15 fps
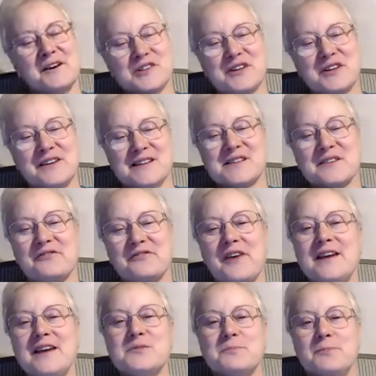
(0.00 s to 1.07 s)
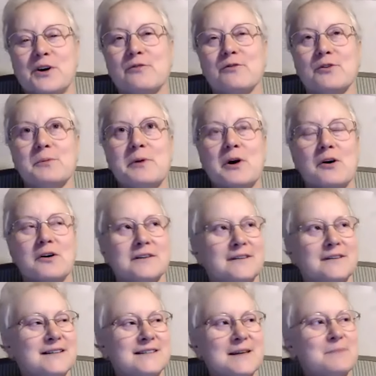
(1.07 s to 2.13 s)
you said there's a Facebook group called
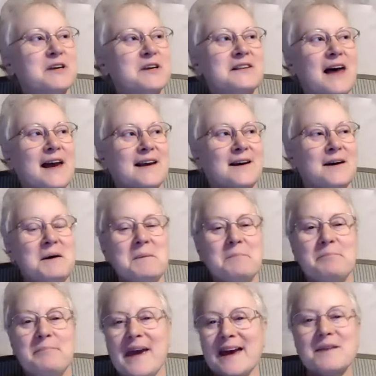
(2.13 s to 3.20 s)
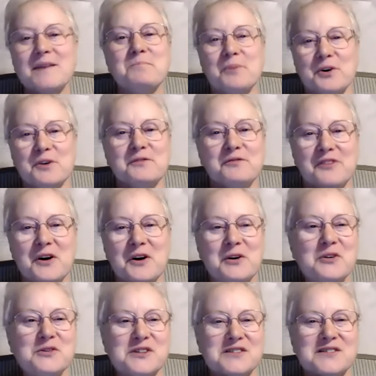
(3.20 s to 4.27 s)
it's something like bad bird
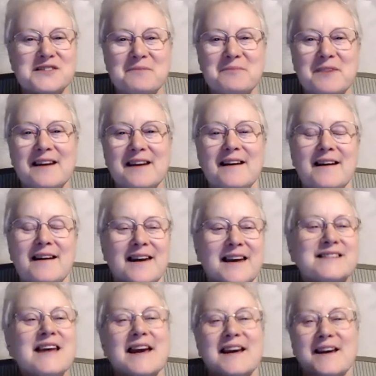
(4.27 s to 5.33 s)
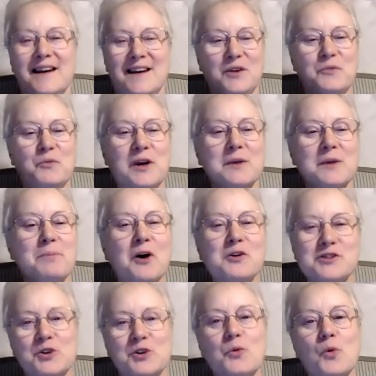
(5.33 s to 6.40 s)
photos or something. It's like eh, where you
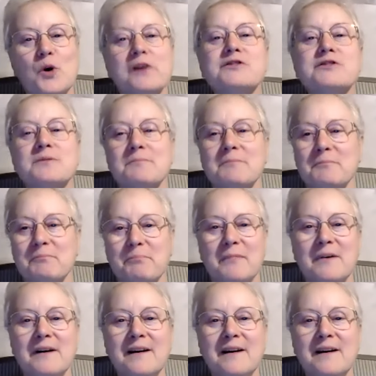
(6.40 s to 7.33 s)
post your worst yeah.